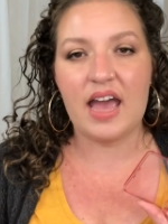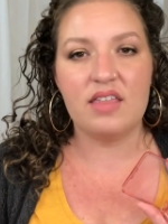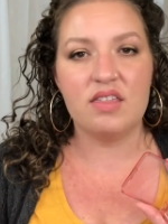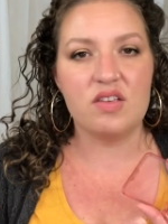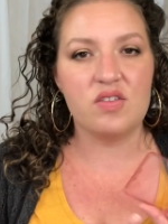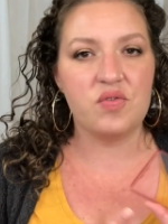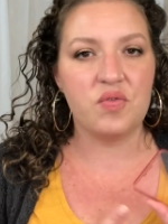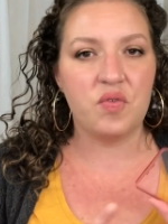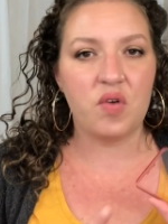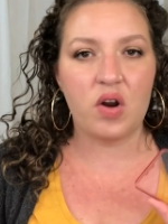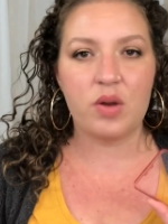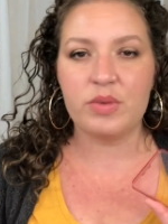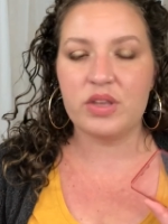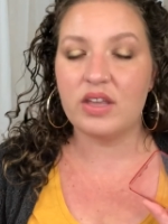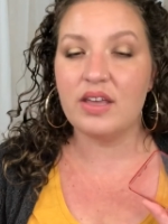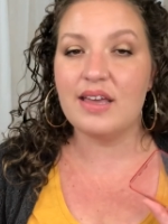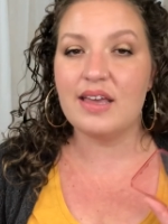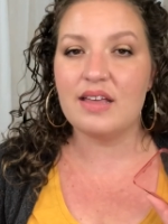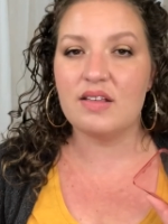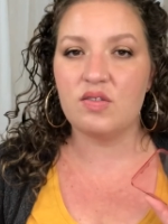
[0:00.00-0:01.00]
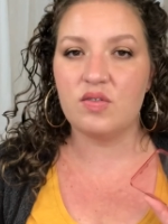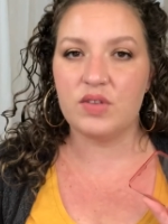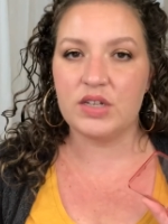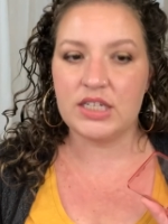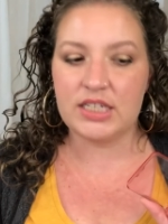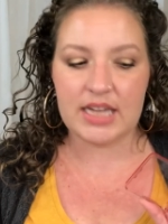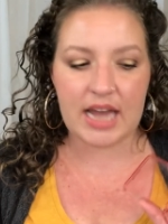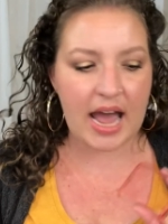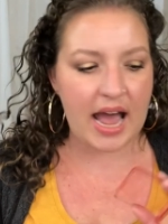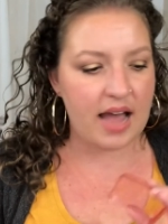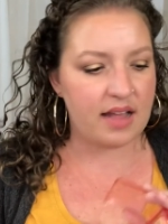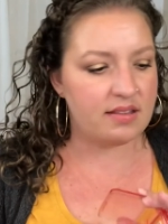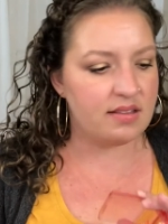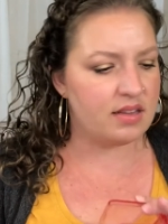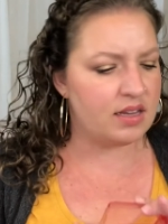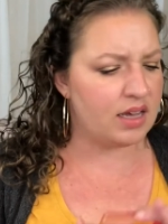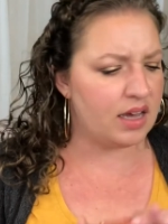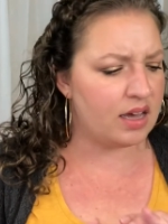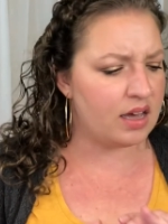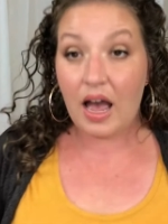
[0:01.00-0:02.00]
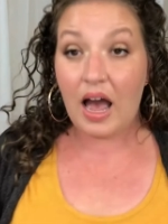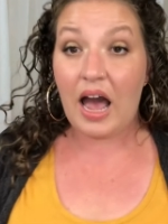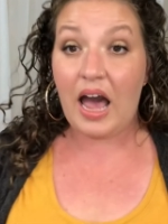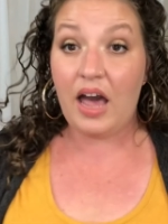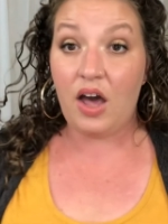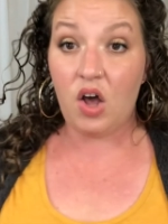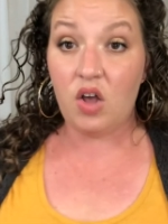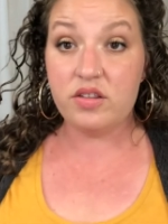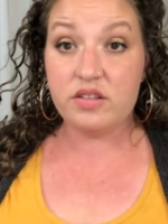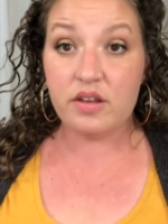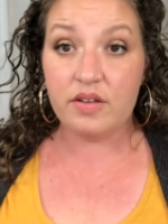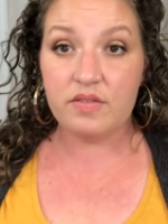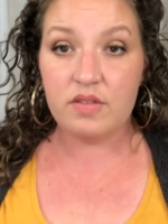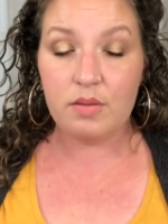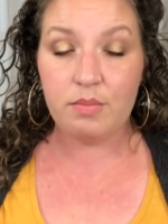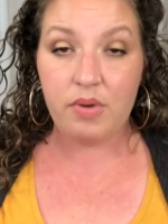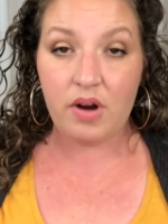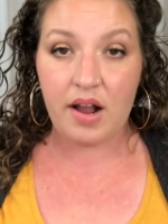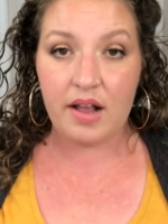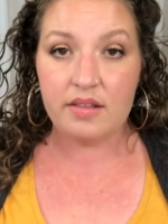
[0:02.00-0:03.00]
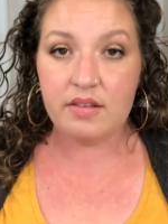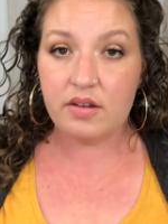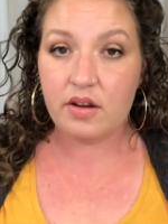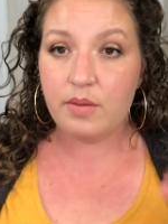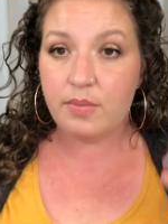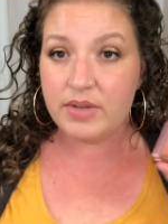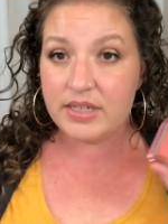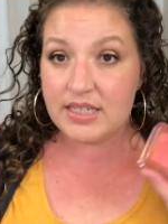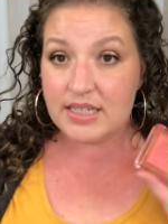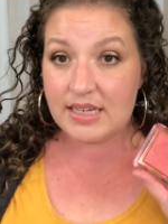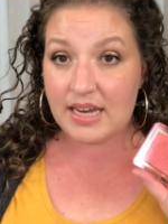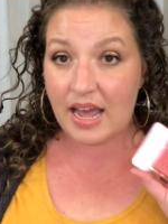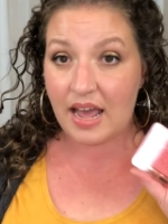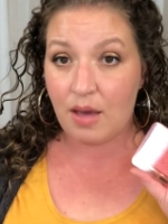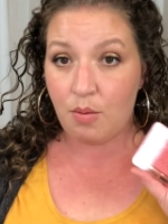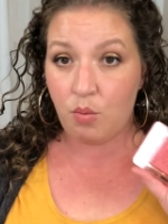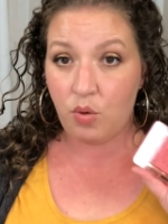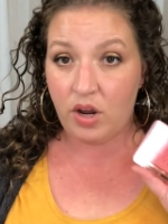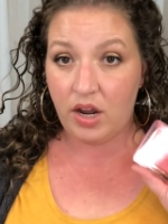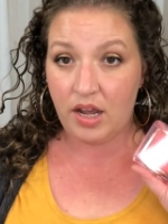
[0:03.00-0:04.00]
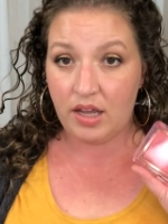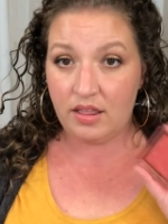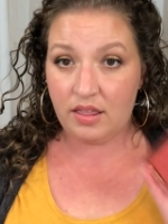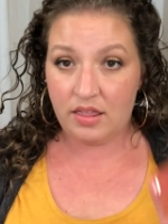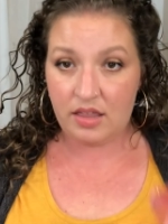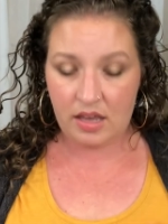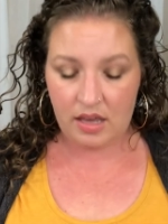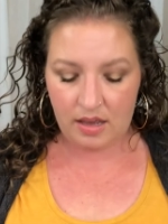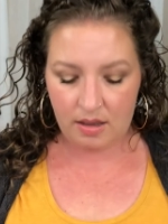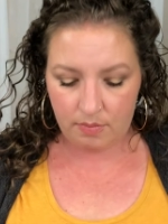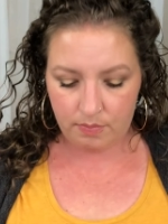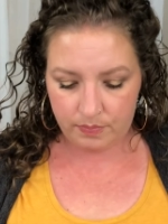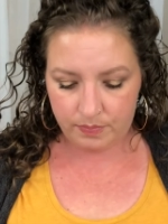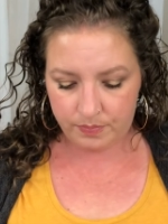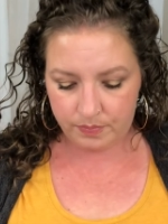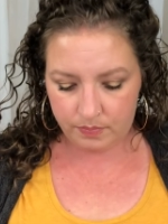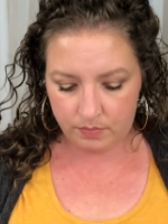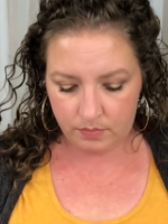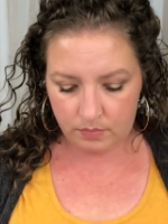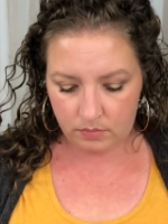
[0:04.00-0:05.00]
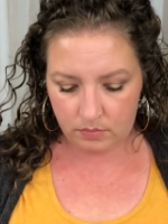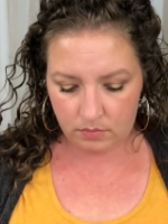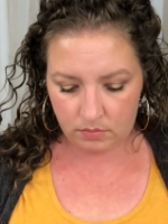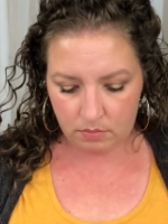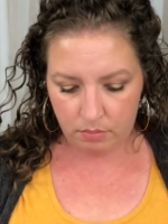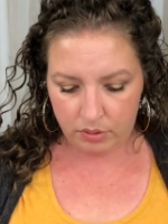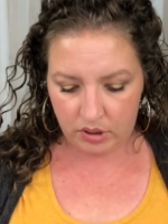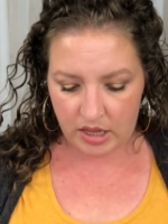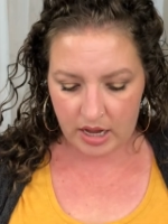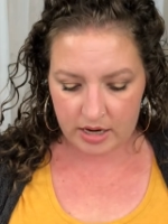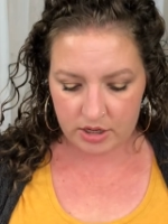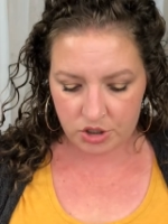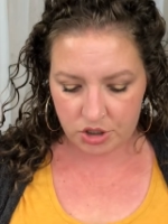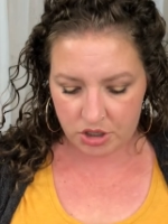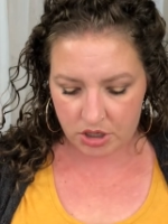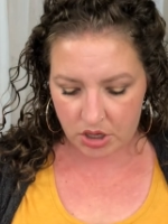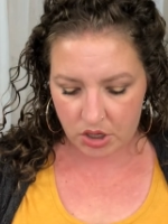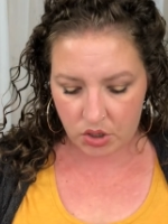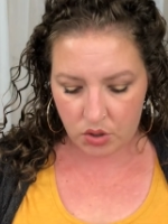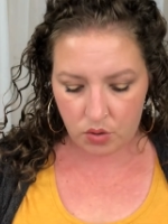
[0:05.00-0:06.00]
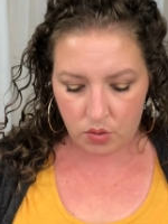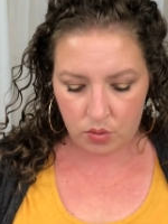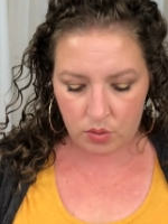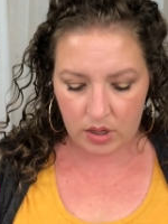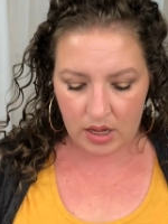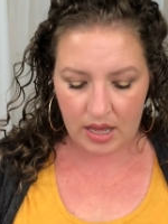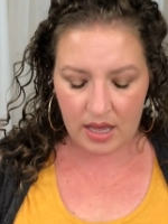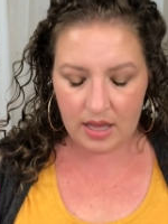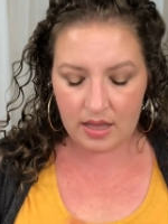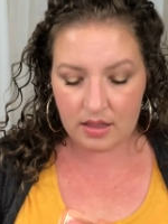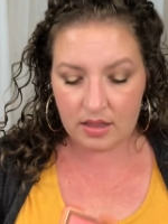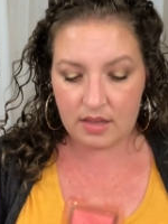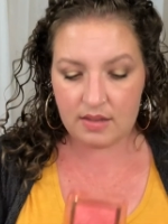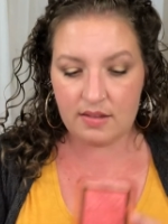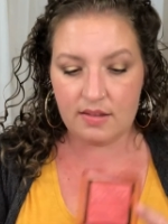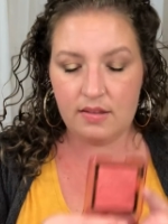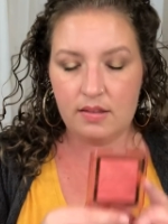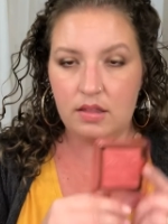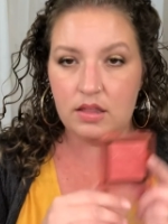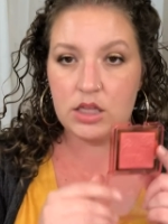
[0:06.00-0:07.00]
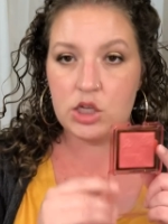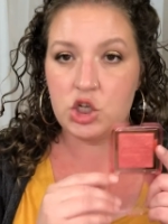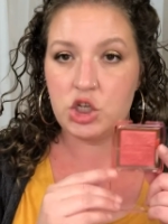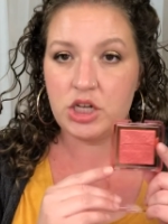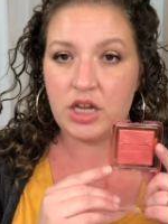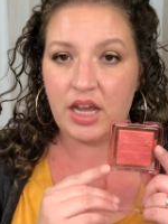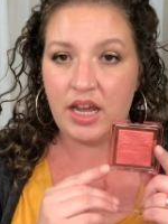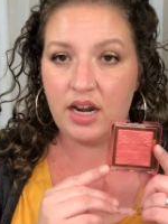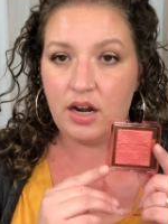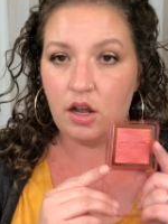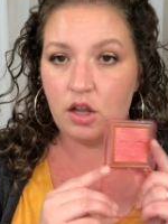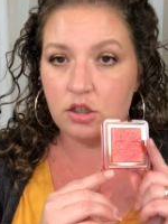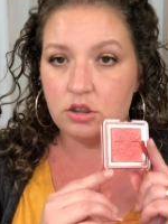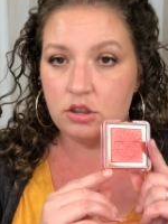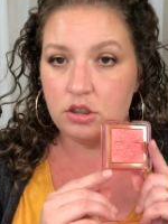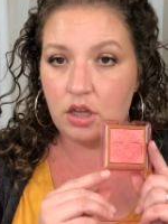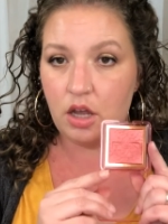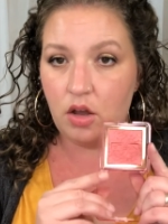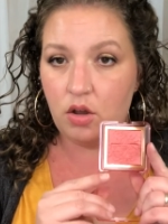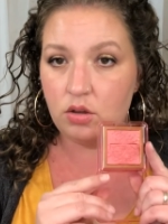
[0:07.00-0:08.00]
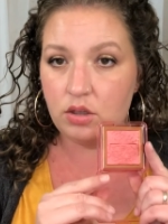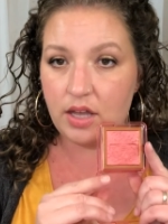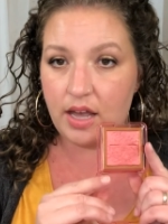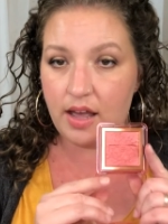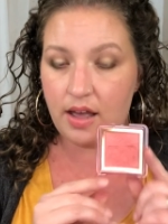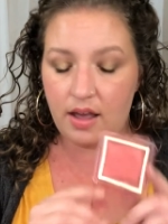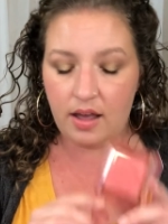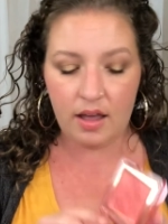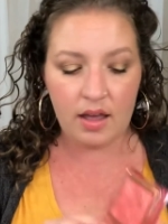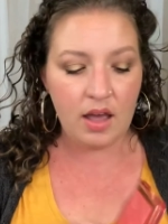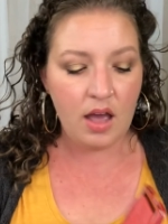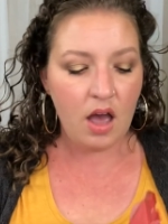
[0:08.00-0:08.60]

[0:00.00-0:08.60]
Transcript: This formula is fantastic. I also have the bronzer, but today I'm wearing the blush tone. This is in the shade Lola.